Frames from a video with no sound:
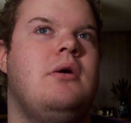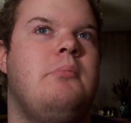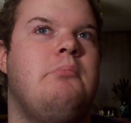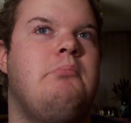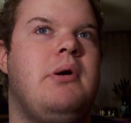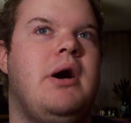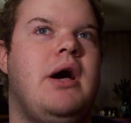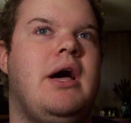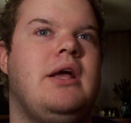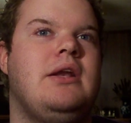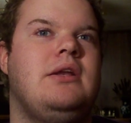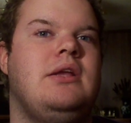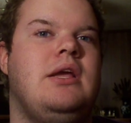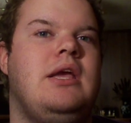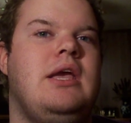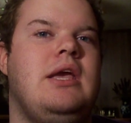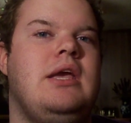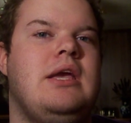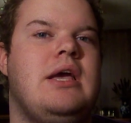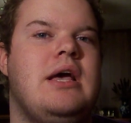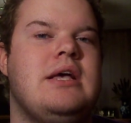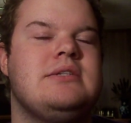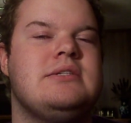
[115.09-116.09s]
but
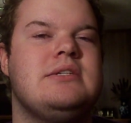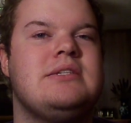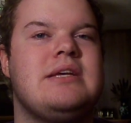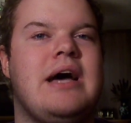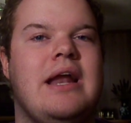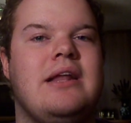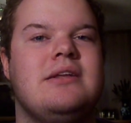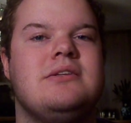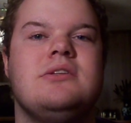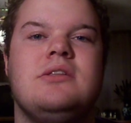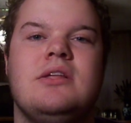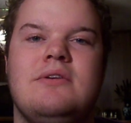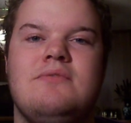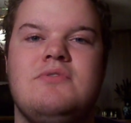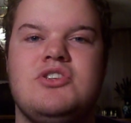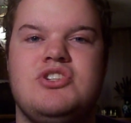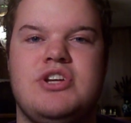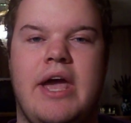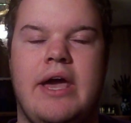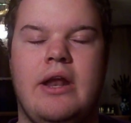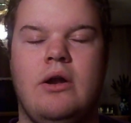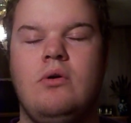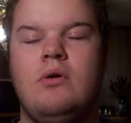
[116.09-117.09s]
he has decided to leave the
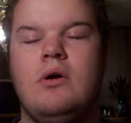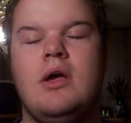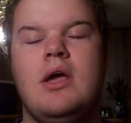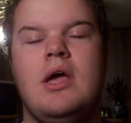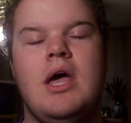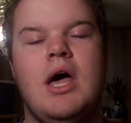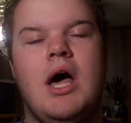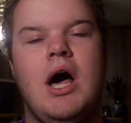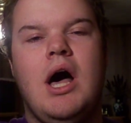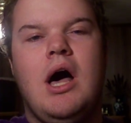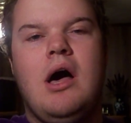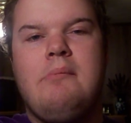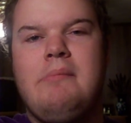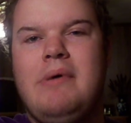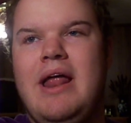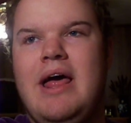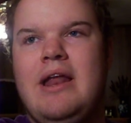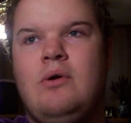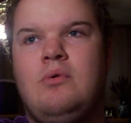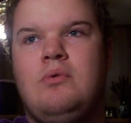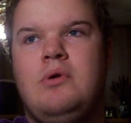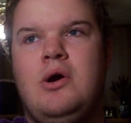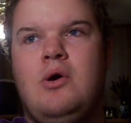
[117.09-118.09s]
channel, um, and I
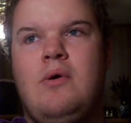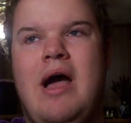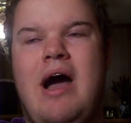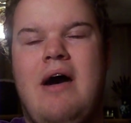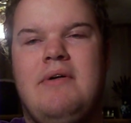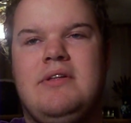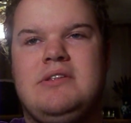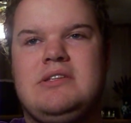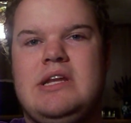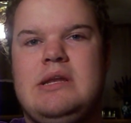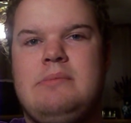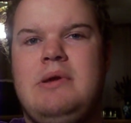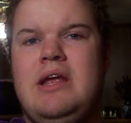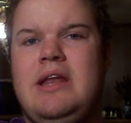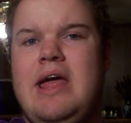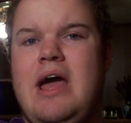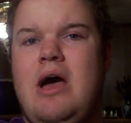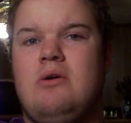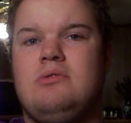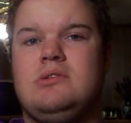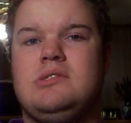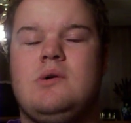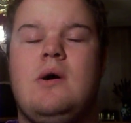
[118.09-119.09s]
don't know how that's going to be
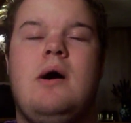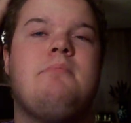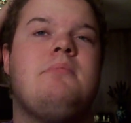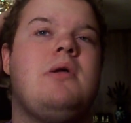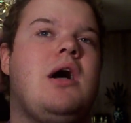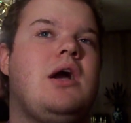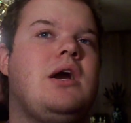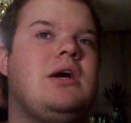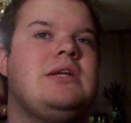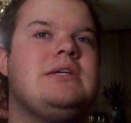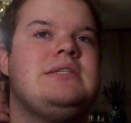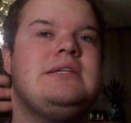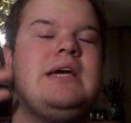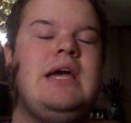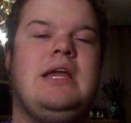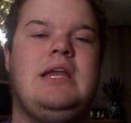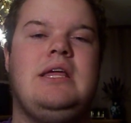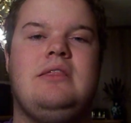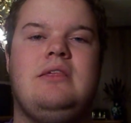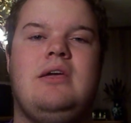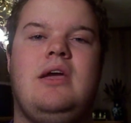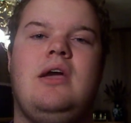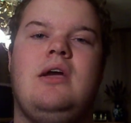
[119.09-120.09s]
announced, so I'm not going to say
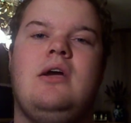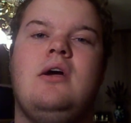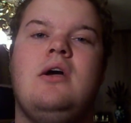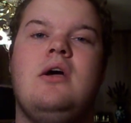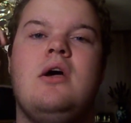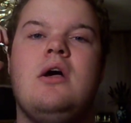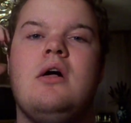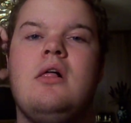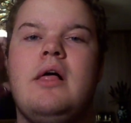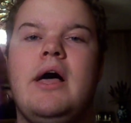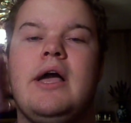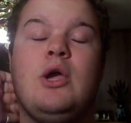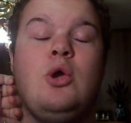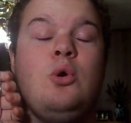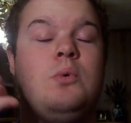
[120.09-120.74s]
anything like